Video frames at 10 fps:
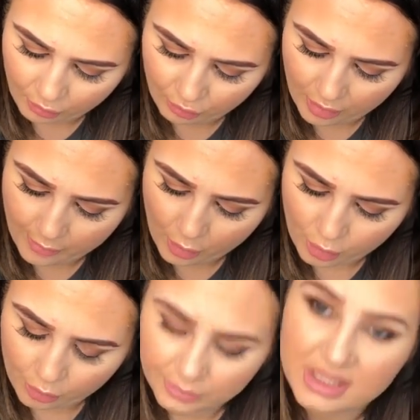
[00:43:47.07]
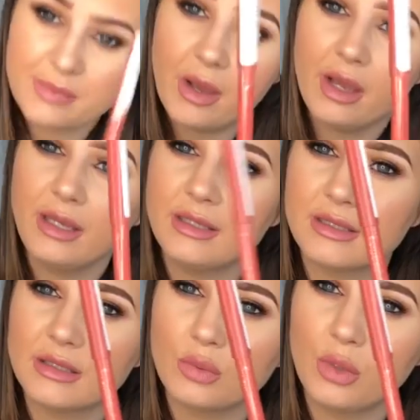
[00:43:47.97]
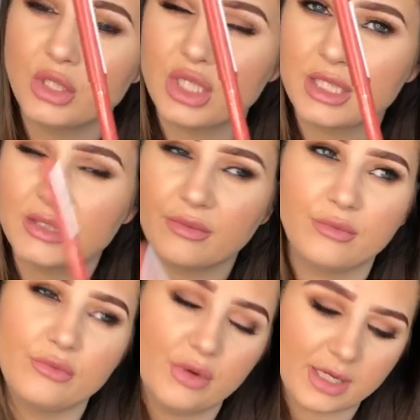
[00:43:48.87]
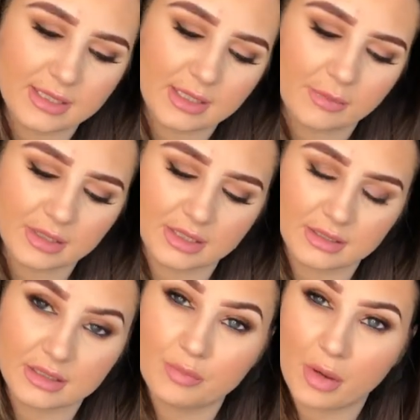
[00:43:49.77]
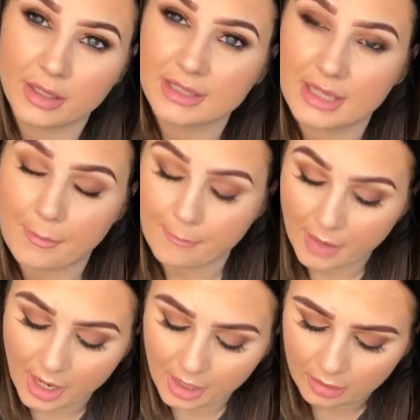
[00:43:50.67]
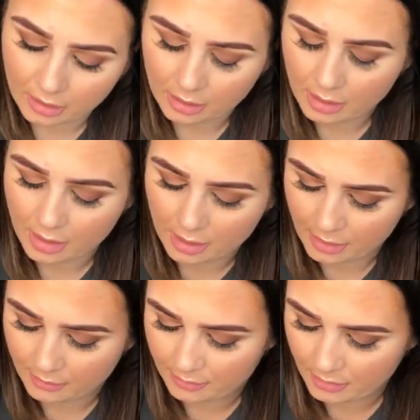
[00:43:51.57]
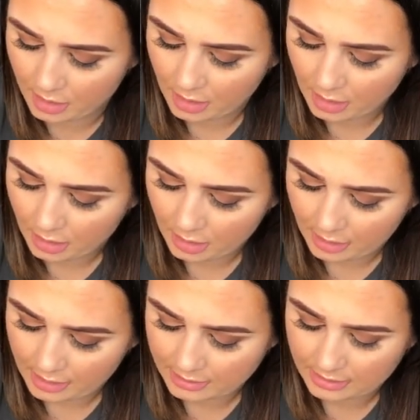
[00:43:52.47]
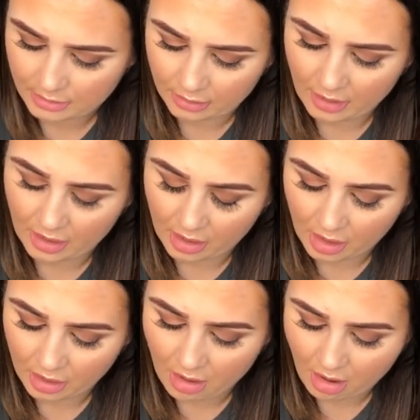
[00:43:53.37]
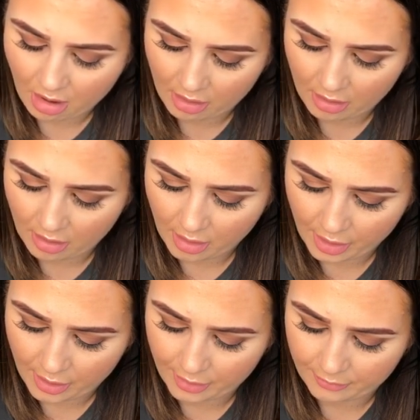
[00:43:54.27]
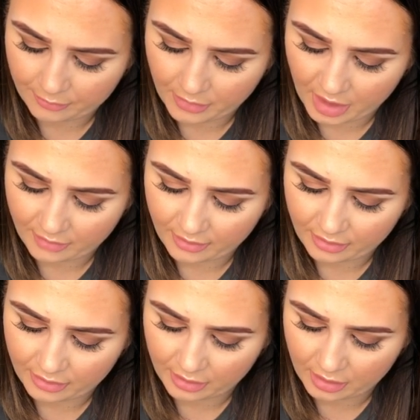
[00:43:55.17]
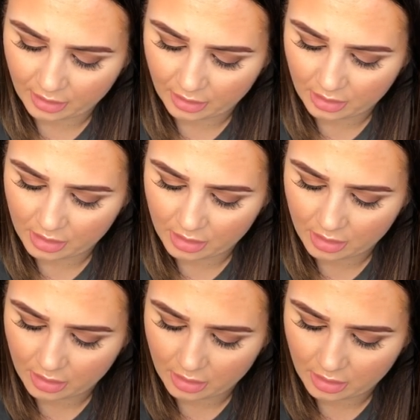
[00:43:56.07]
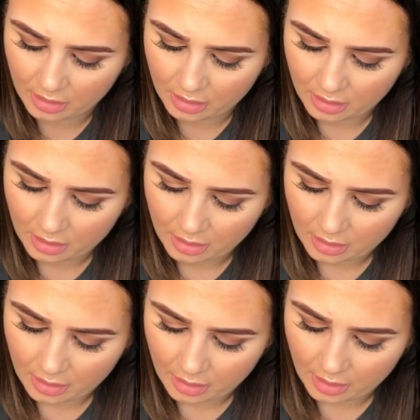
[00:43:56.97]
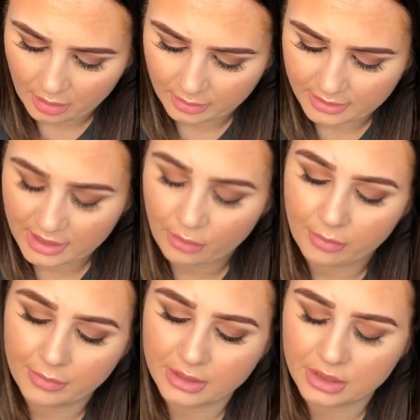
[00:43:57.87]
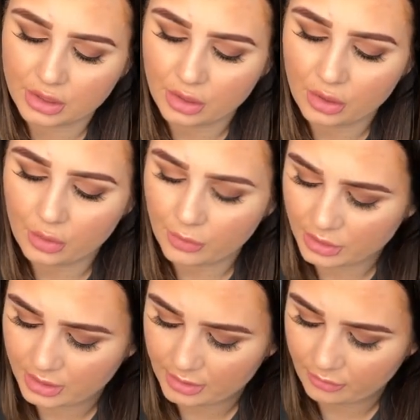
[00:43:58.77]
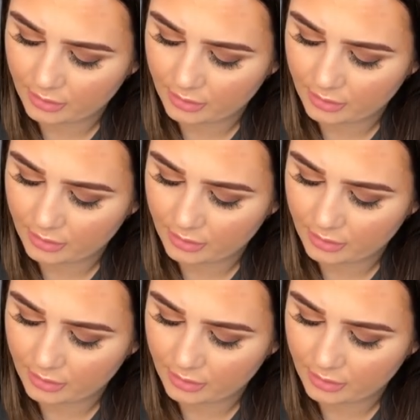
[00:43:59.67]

Rimmel Spice, which is really similar to Spice in MAC. That's that colour. I have it in the colour Tiramisu, which is a